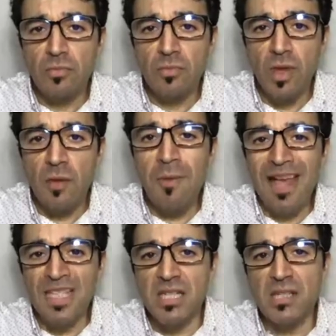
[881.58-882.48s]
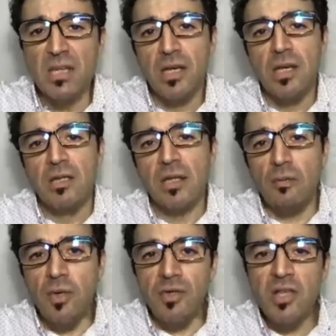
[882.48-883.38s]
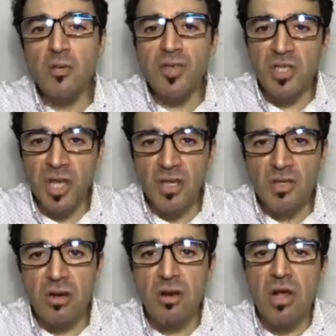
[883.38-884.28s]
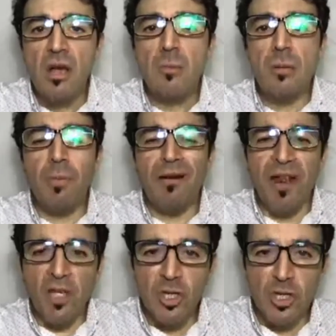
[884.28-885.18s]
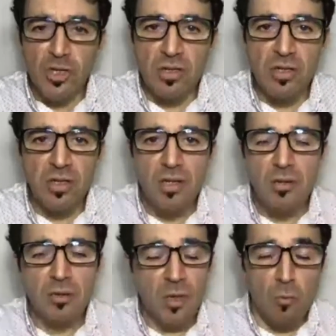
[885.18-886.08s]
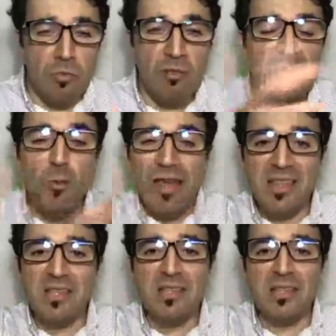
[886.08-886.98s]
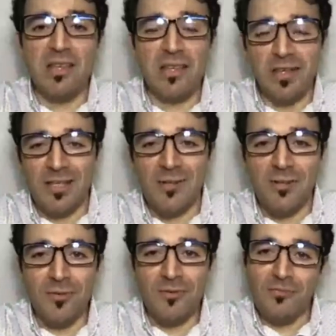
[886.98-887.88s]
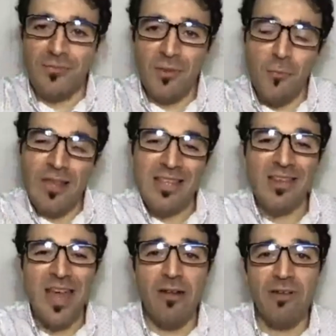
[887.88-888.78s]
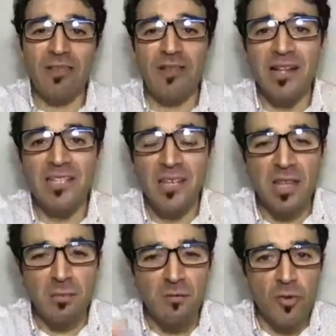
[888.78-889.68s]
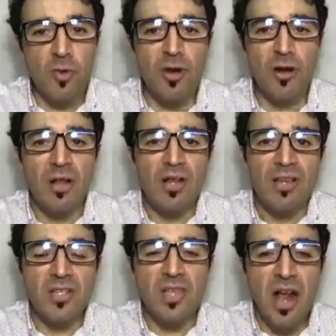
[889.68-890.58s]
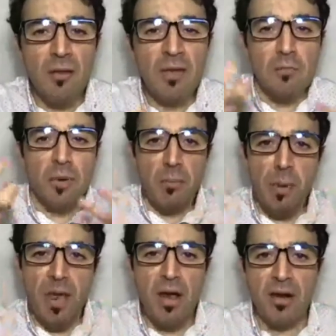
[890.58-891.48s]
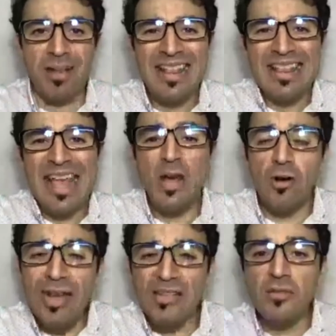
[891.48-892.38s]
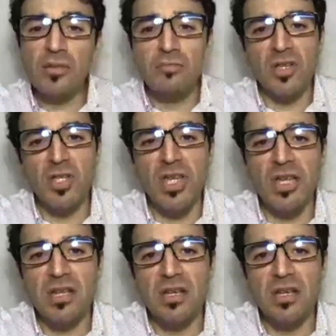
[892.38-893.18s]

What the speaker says: Imagine commuting to the center, preparation, also maybe waiting in the, you know, the waiting area in the dialysis center before you are start, being prepared, then connected to the machine.